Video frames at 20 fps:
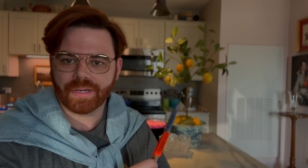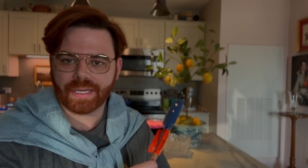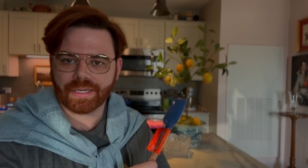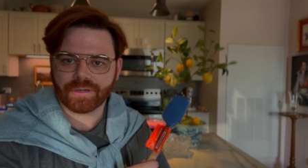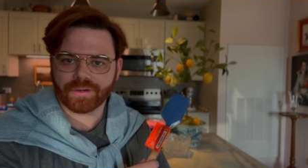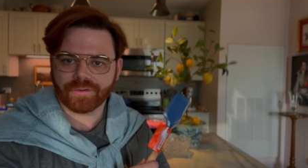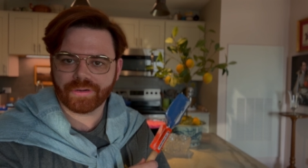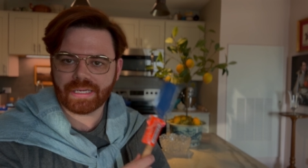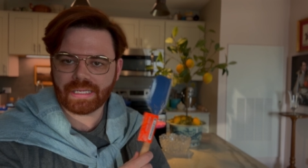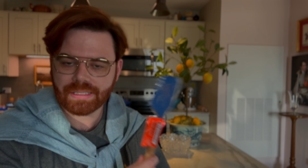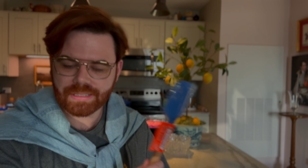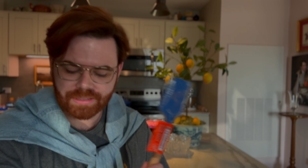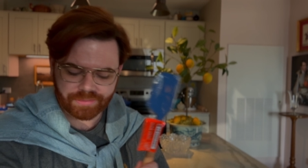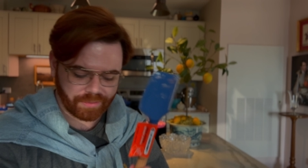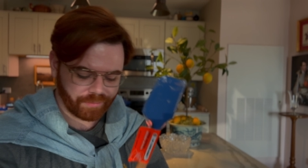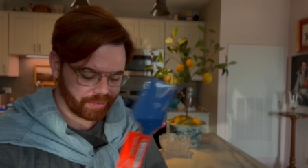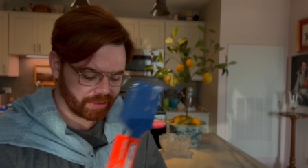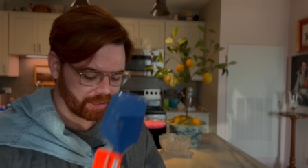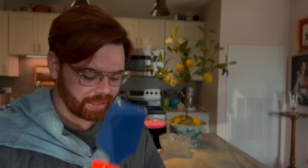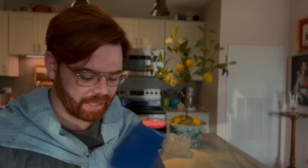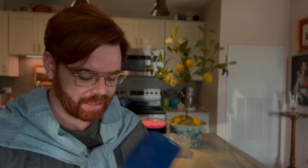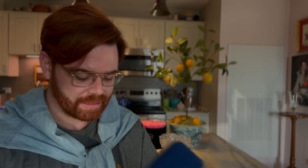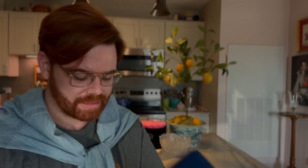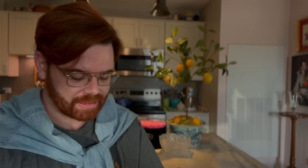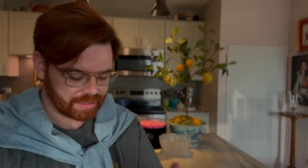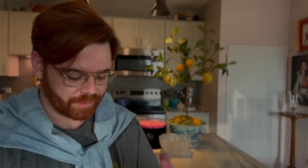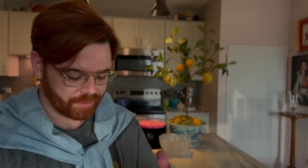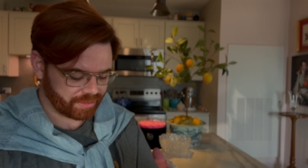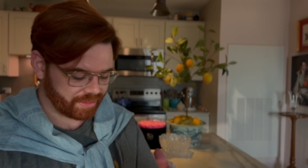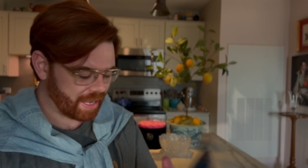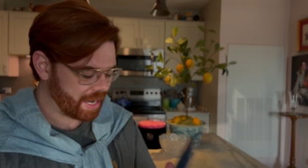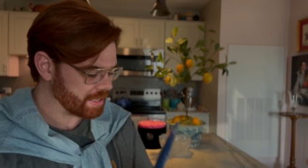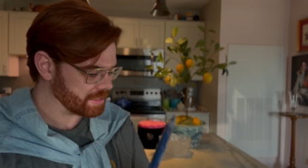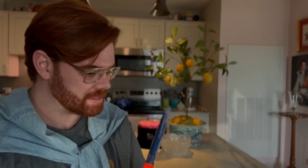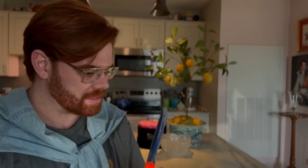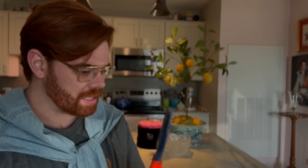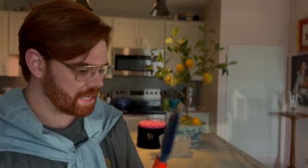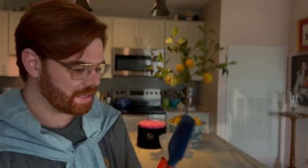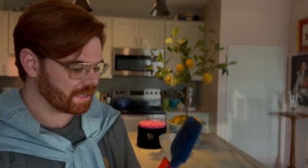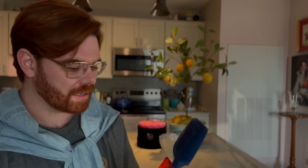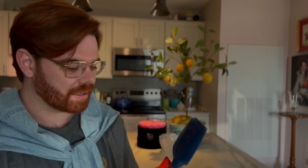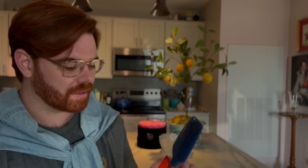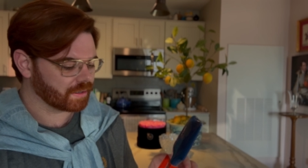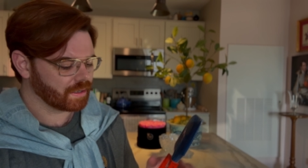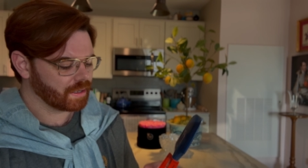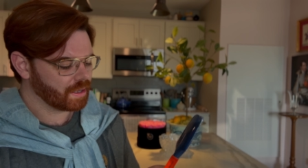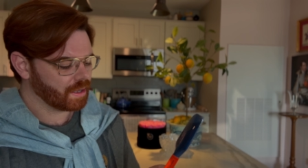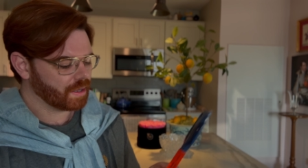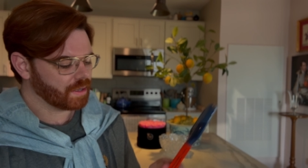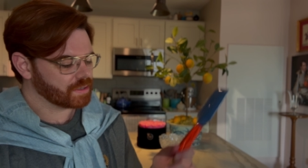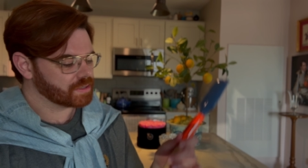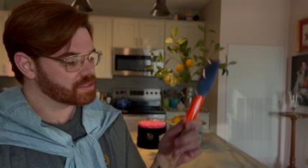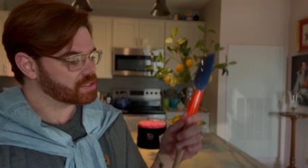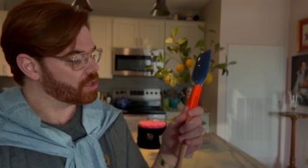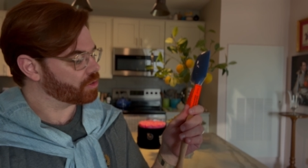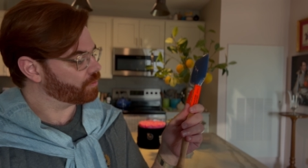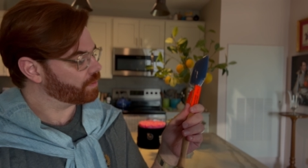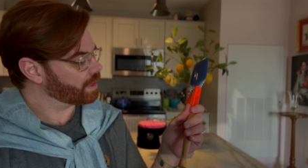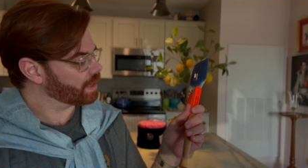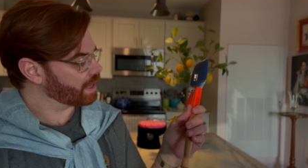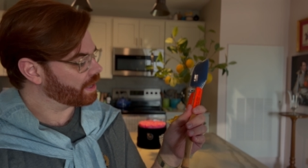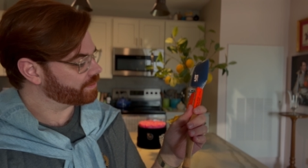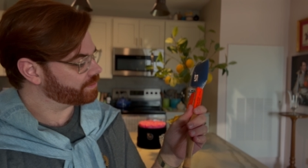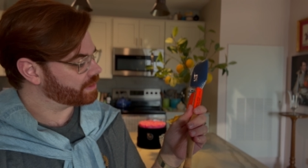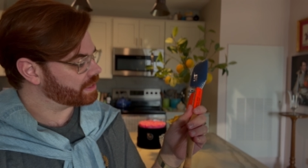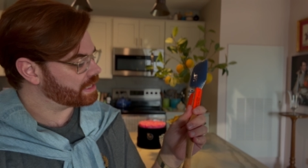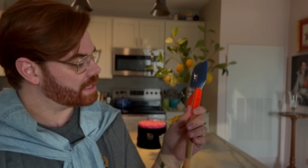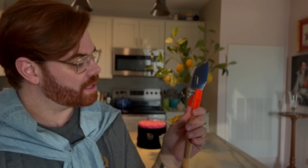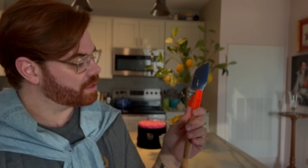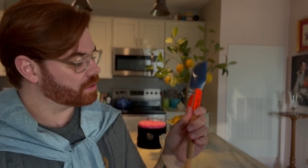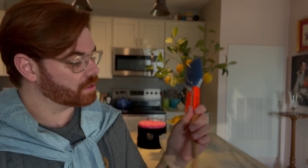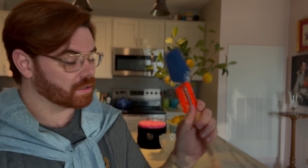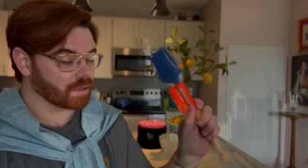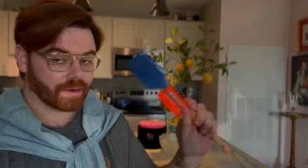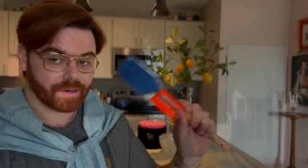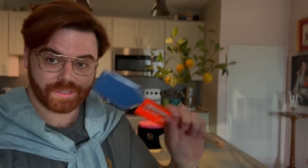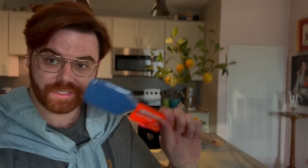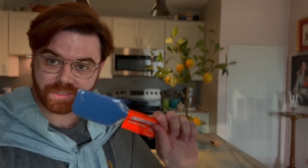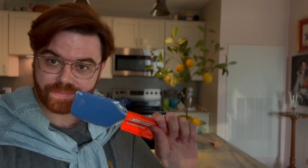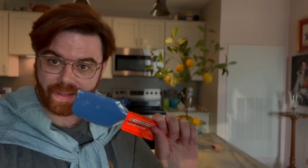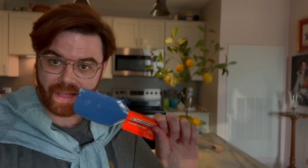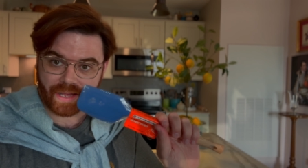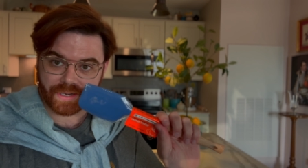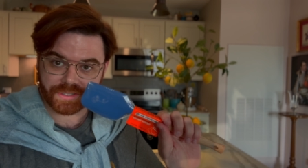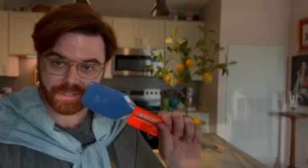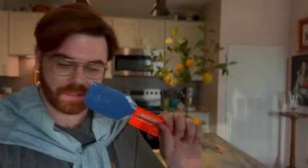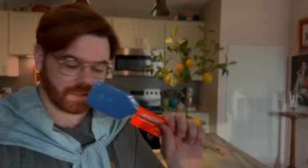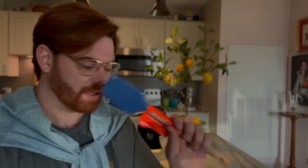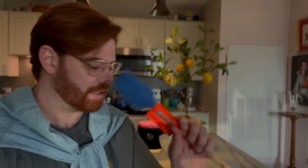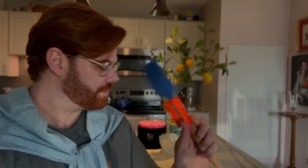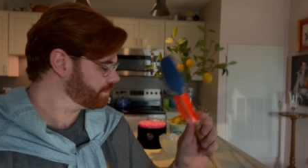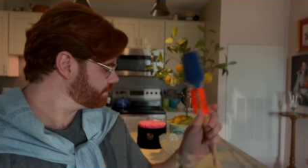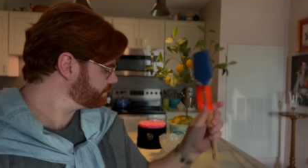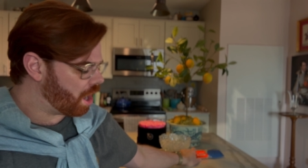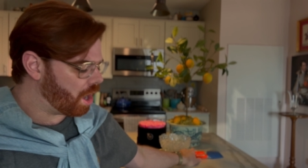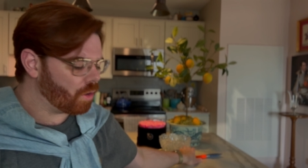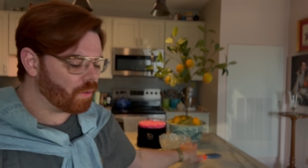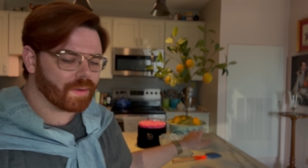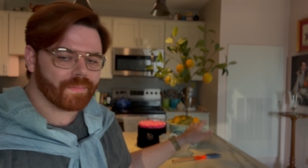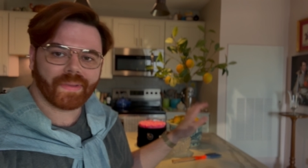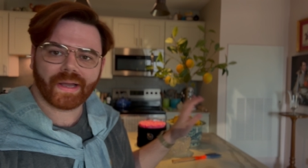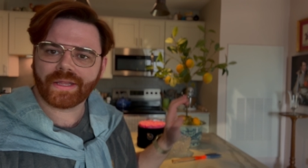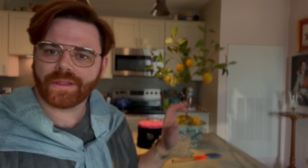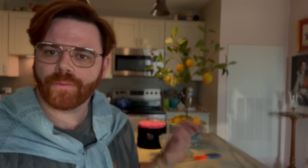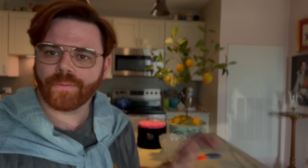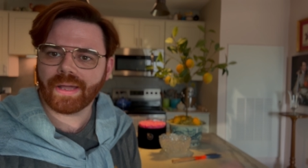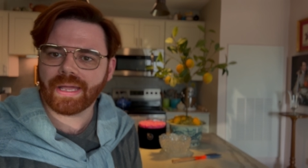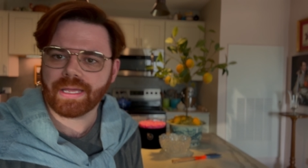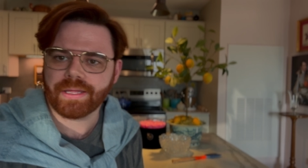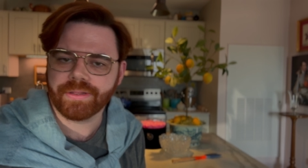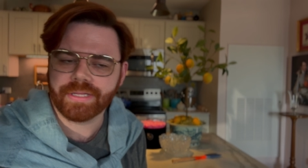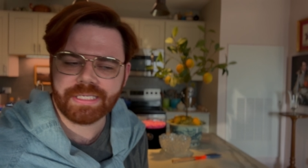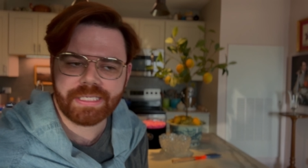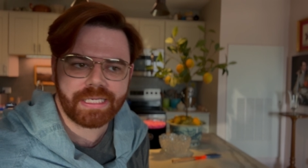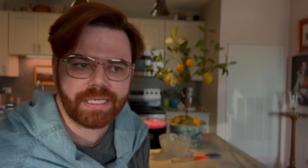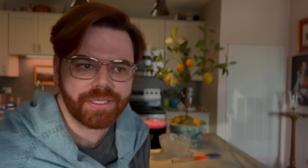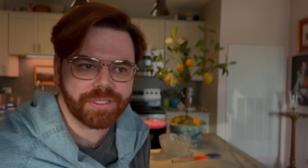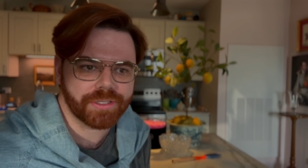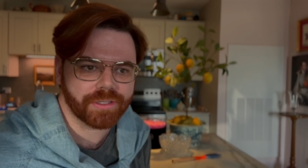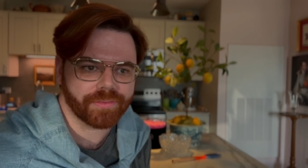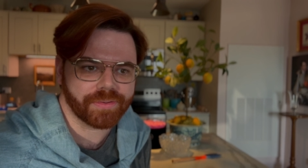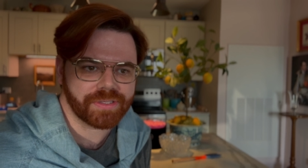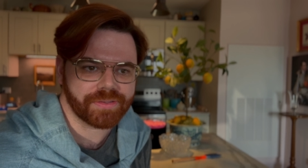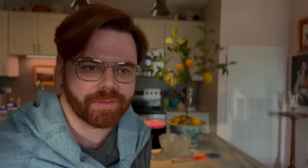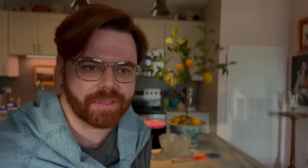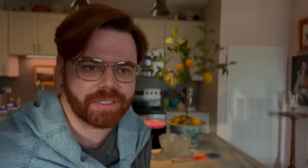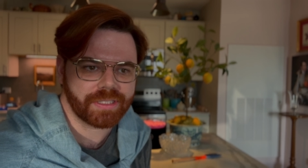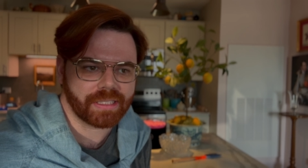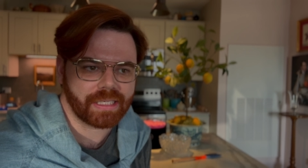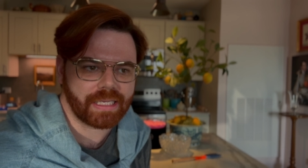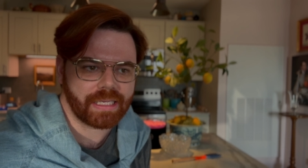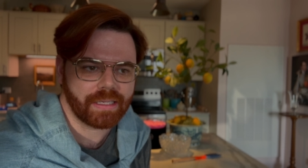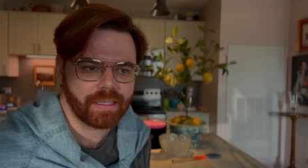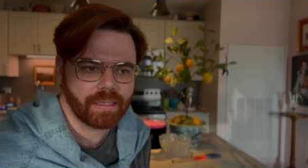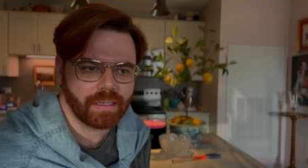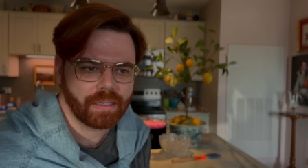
and green so we wanted to kind of stick with that aesthetic so we got the large spatula oh and by the way the t-shirt was originally